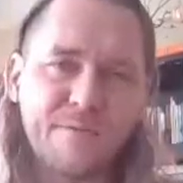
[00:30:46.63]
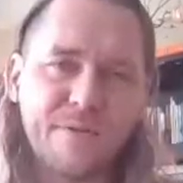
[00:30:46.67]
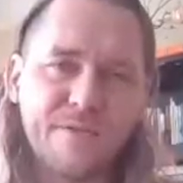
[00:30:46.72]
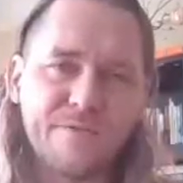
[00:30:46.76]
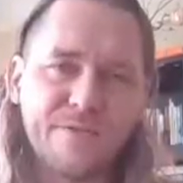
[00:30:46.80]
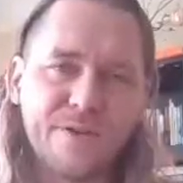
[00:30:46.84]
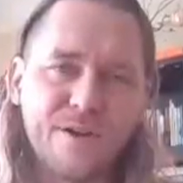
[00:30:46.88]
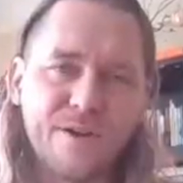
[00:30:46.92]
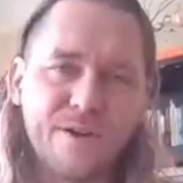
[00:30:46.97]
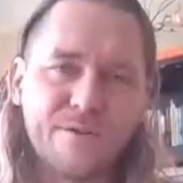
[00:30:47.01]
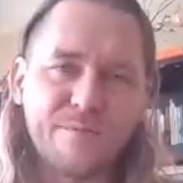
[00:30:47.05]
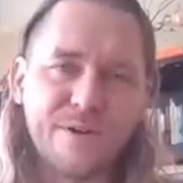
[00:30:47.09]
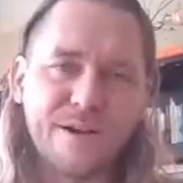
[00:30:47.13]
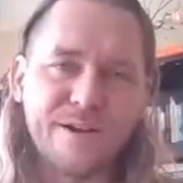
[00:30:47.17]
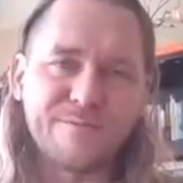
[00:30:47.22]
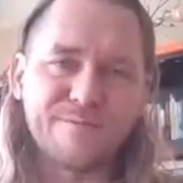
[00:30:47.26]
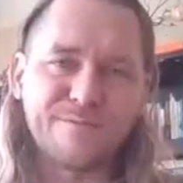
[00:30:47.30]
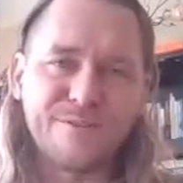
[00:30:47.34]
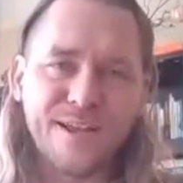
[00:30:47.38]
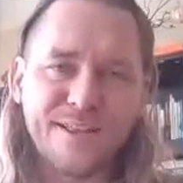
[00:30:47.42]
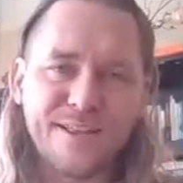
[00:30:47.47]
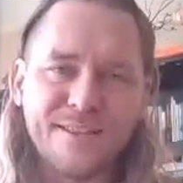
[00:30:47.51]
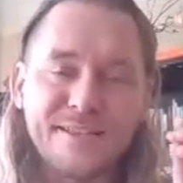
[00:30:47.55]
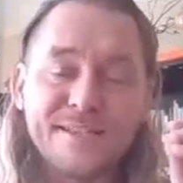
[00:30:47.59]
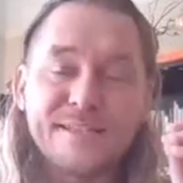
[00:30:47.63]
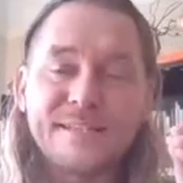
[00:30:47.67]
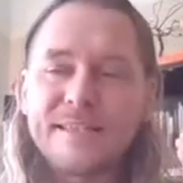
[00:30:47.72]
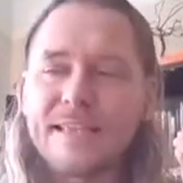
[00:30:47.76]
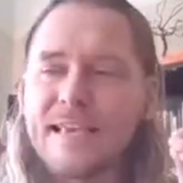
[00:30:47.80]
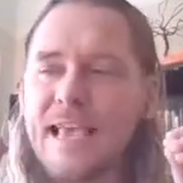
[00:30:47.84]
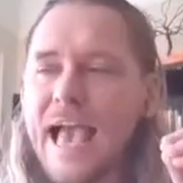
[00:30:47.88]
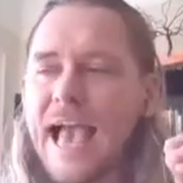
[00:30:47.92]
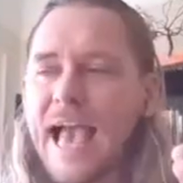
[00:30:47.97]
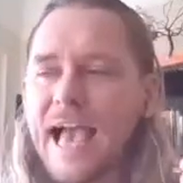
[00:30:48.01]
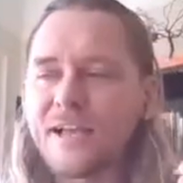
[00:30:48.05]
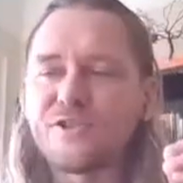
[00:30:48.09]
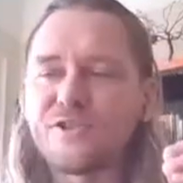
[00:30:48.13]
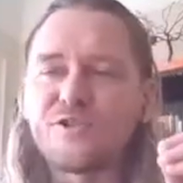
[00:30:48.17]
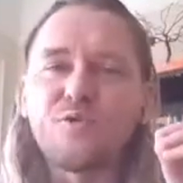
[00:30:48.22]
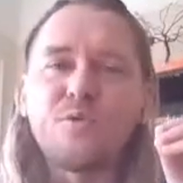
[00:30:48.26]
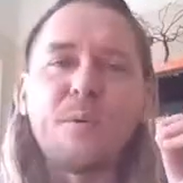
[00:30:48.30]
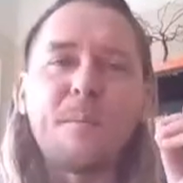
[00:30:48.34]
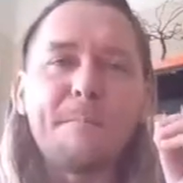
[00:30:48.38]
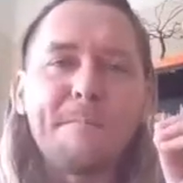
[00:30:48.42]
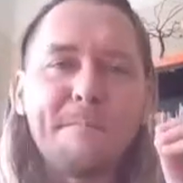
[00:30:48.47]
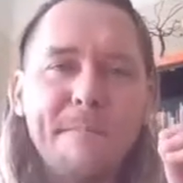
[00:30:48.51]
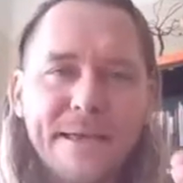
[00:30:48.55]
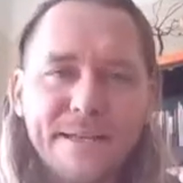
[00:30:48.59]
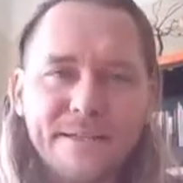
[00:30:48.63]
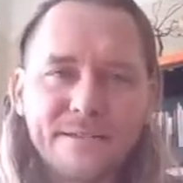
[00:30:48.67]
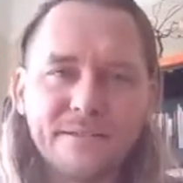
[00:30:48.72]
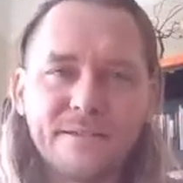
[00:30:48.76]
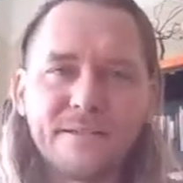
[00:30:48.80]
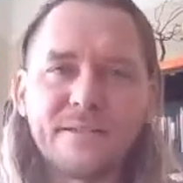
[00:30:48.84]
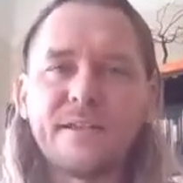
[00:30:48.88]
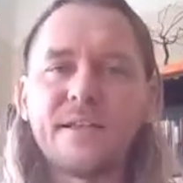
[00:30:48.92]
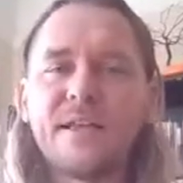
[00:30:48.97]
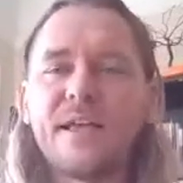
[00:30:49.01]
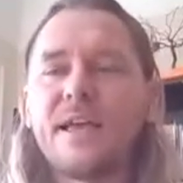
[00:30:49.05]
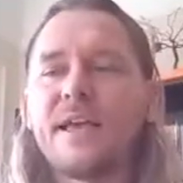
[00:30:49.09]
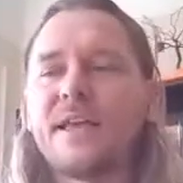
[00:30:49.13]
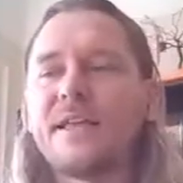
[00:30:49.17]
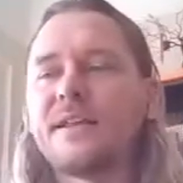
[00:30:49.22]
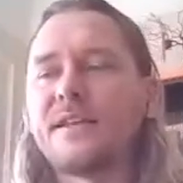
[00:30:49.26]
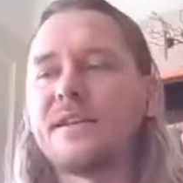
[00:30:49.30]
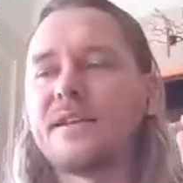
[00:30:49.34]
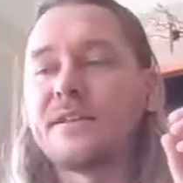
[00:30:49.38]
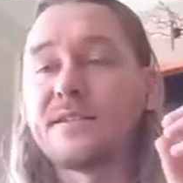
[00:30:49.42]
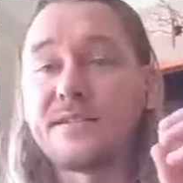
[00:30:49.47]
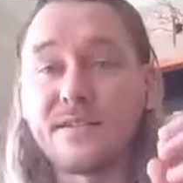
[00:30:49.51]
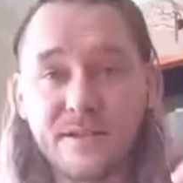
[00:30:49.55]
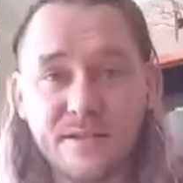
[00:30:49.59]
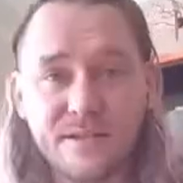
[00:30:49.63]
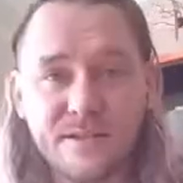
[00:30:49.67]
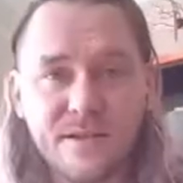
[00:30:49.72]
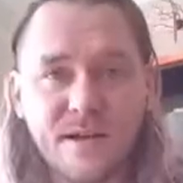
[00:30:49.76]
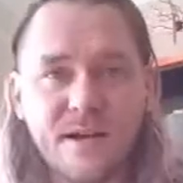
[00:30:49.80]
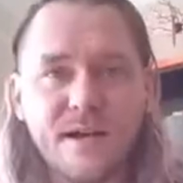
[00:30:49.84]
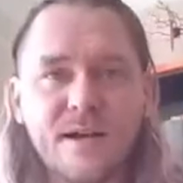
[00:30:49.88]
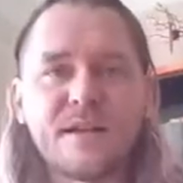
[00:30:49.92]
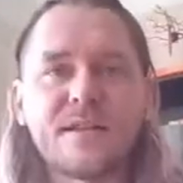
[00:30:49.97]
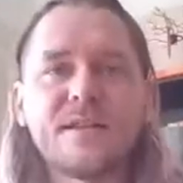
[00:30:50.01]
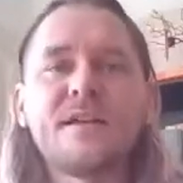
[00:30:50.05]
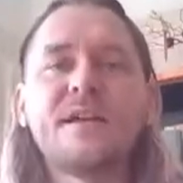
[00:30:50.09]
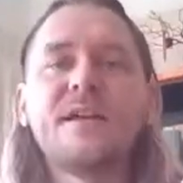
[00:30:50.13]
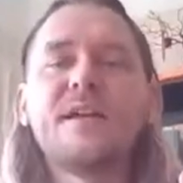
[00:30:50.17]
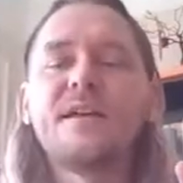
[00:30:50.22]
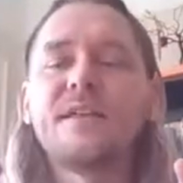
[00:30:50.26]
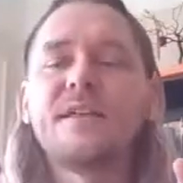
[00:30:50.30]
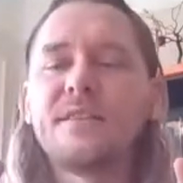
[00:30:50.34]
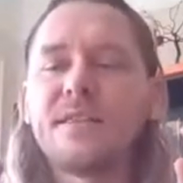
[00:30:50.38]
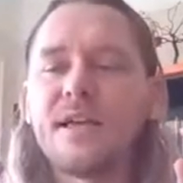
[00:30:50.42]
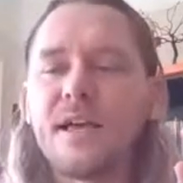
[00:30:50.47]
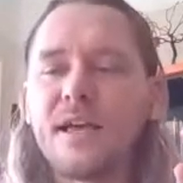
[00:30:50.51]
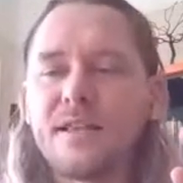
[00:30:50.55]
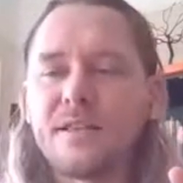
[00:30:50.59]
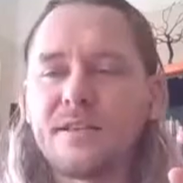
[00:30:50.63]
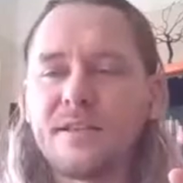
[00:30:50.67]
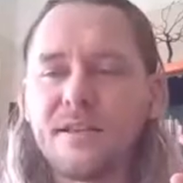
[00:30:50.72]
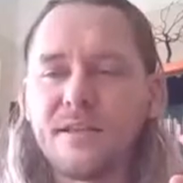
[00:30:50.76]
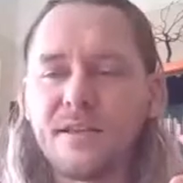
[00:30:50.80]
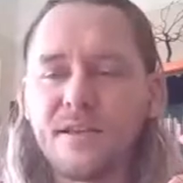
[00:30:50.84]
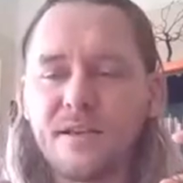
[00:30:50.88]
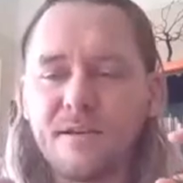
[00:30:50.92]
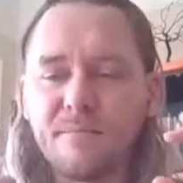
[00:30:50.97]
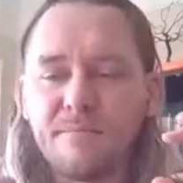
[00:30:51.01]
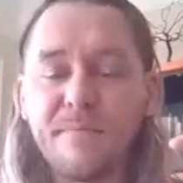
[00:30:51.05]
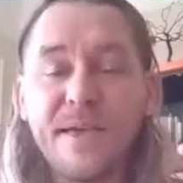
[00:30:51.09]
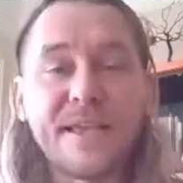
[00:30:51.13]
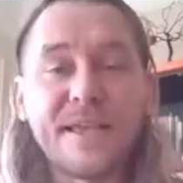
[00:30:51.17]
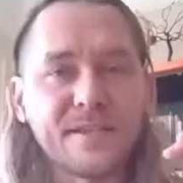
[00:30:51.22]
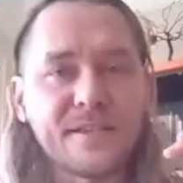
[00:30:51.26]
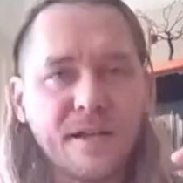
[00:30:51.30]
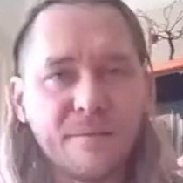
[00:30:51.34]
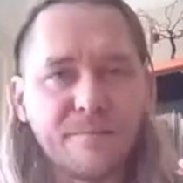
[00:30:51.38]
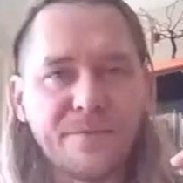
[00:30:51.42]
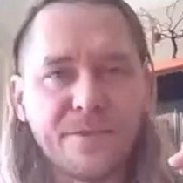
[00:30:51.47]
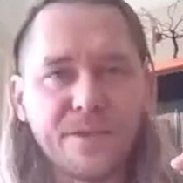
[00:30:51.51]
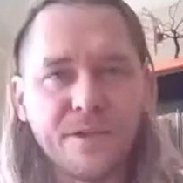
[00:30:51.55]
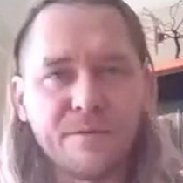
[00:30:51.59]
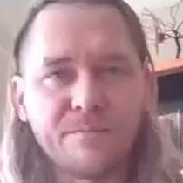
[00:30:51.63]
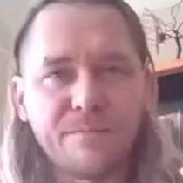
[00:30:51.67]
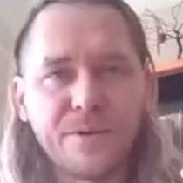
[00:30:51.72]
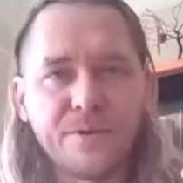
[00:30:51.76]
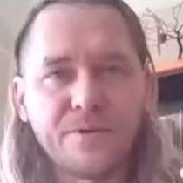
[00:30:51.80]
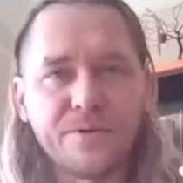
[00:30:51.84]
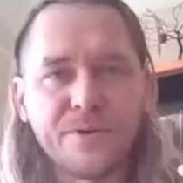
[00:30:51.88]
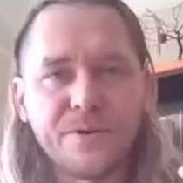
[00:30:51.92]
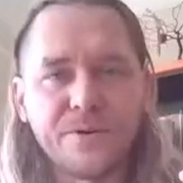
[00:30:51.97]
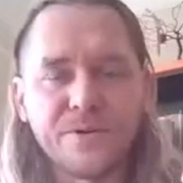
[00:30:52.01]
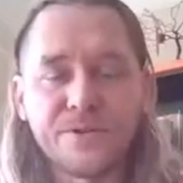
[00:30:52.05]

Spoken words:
we have the hardware, right? This is the actual metal and silicon that makes up the computer.